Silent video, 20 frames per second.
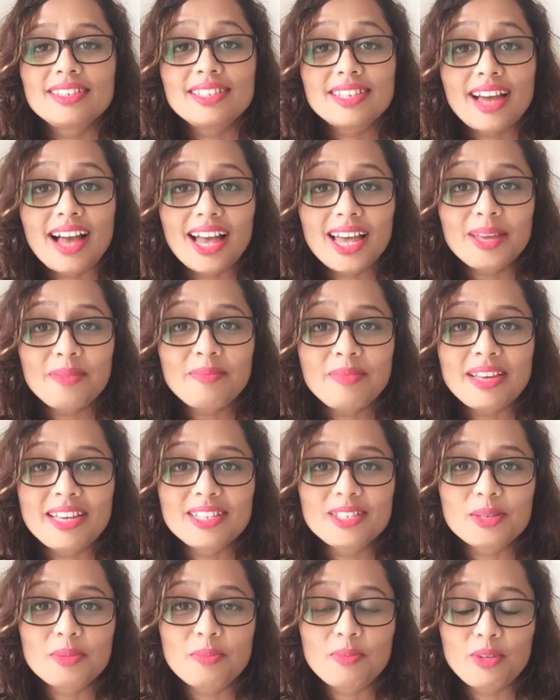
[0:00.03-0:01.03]
Time
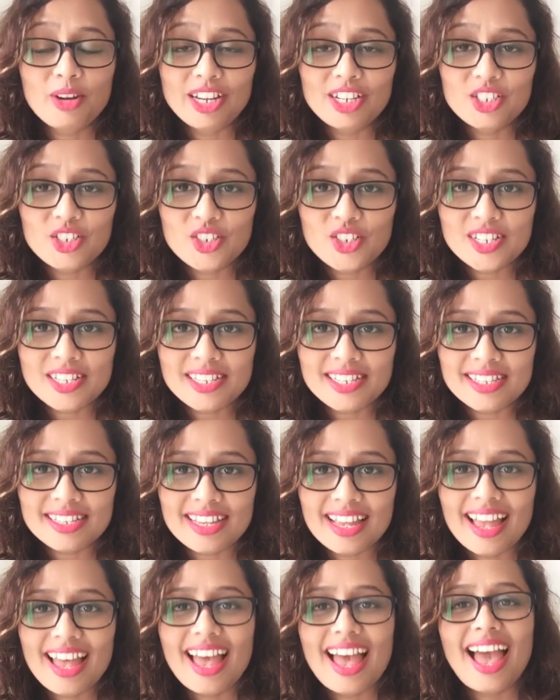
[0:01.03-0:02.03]
is a
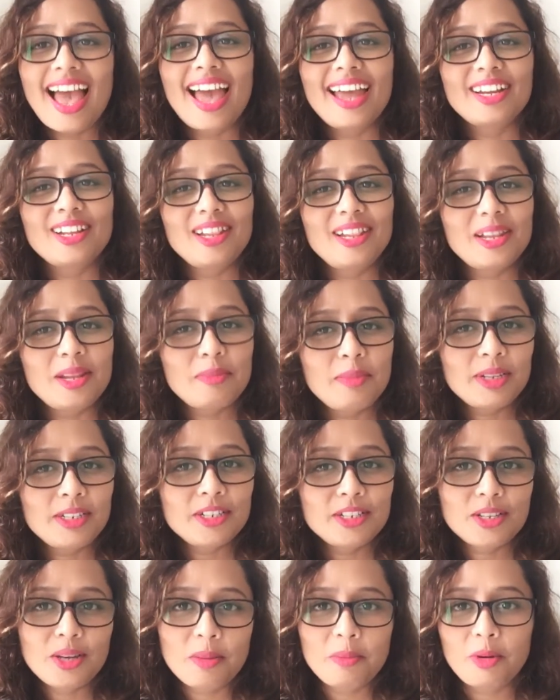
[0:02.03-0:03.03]
precious and a
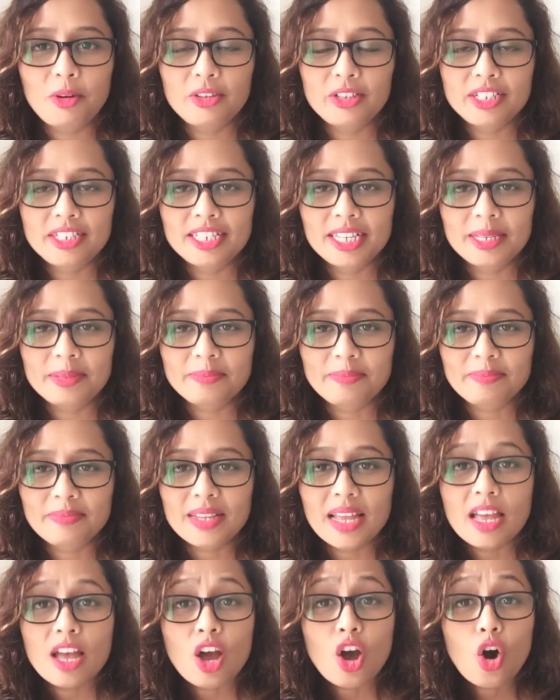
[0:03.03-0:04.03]
limited commodity.
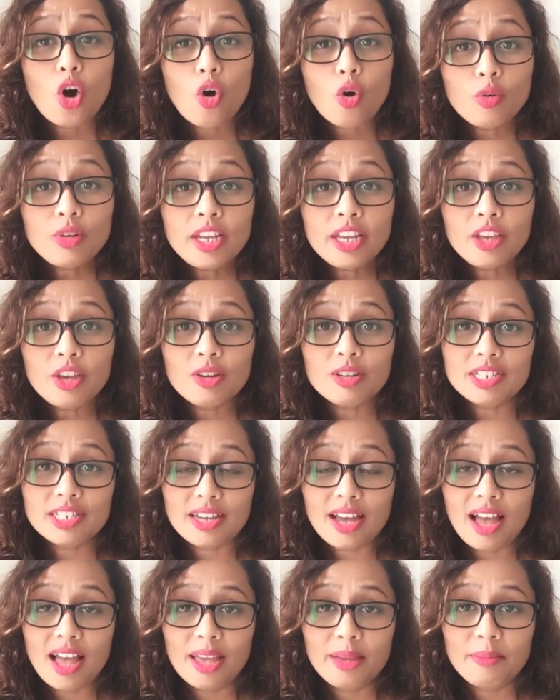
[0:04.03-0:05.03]
Owning your
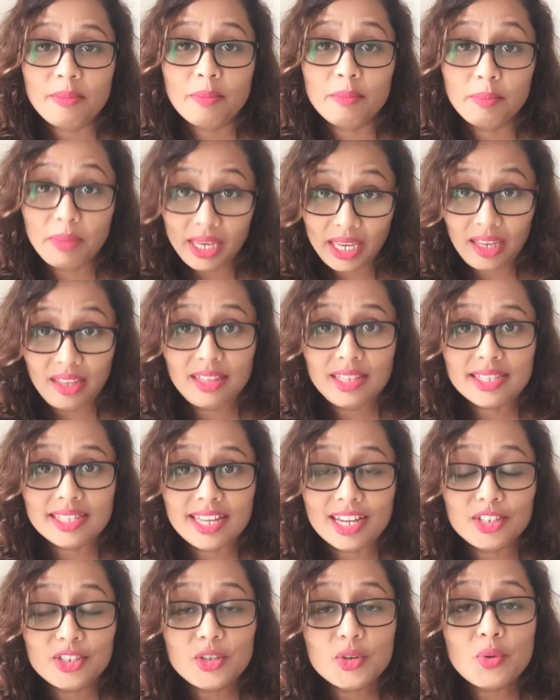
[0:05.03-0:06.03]
time means
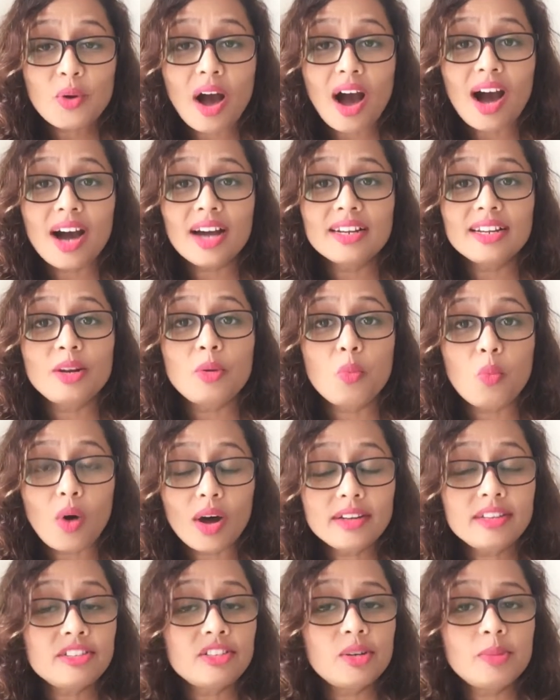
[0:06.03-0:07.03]
that you are in
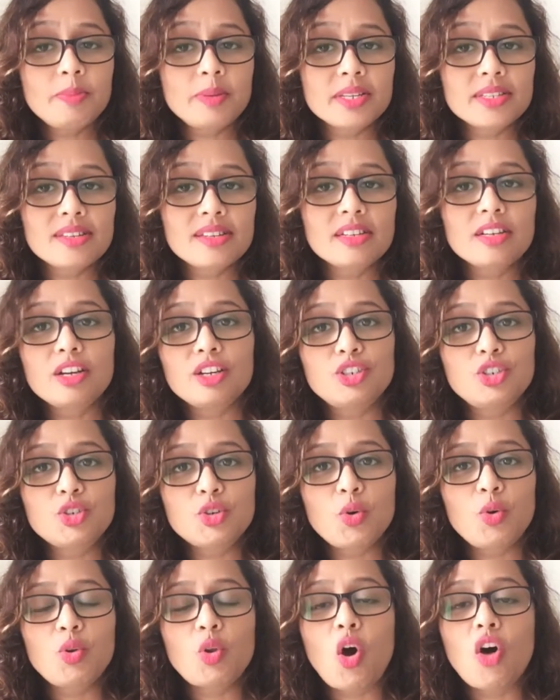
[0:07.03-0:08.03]
100%
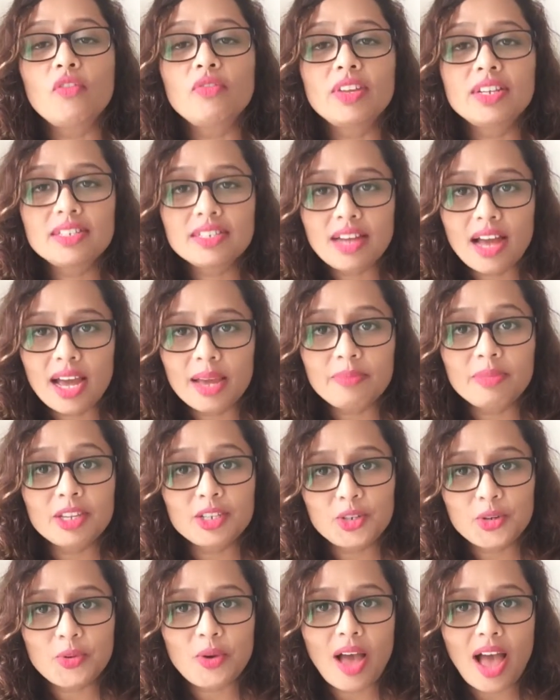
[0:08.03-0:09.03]
control of the time
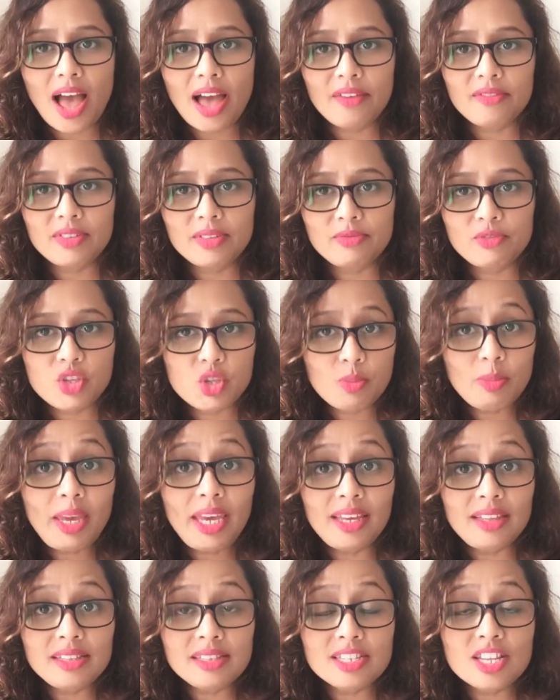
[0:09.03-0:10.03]
that you have, which
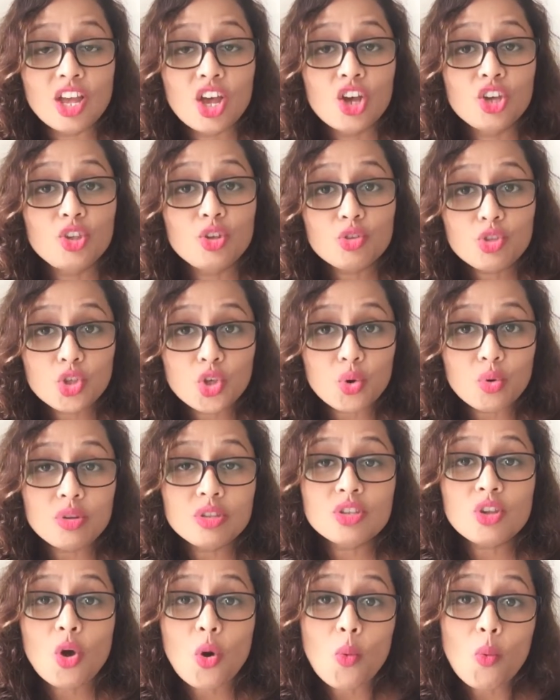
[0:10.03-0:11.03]
means you
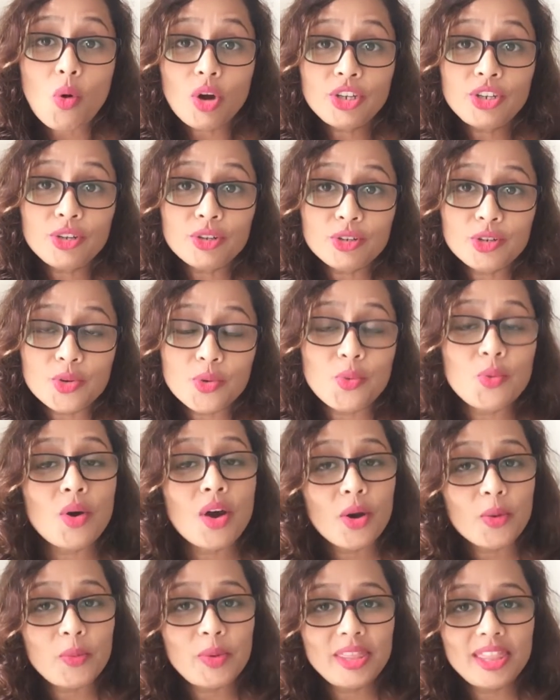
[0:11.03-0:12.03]
choose what you do
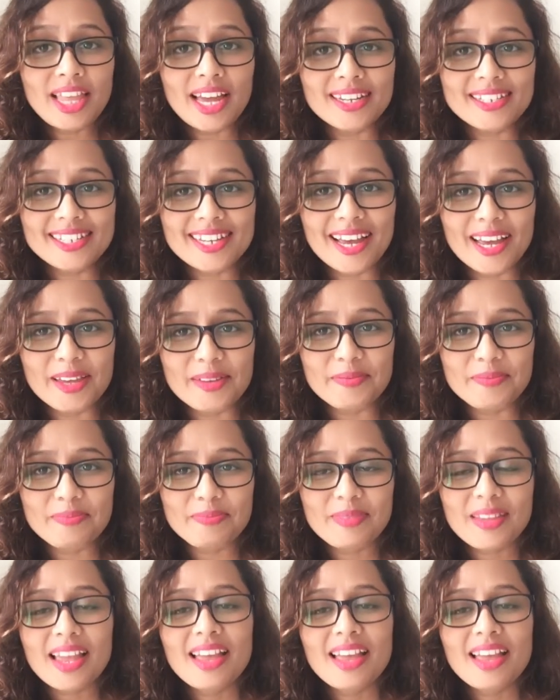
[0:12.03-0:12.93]
with that time.